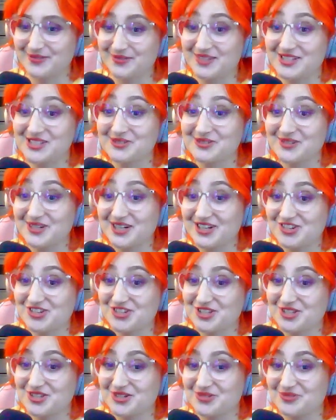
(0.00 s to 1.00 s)
This would
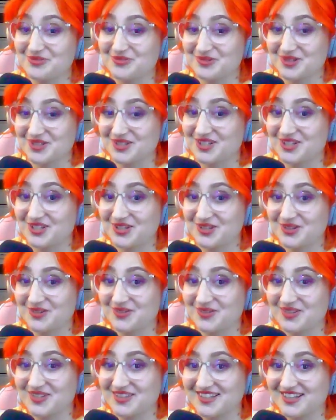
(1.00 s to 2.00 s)
actually look really cute
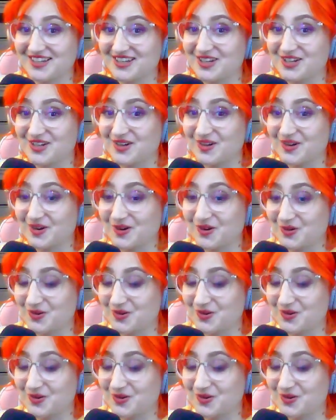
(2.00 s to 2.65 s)
in like a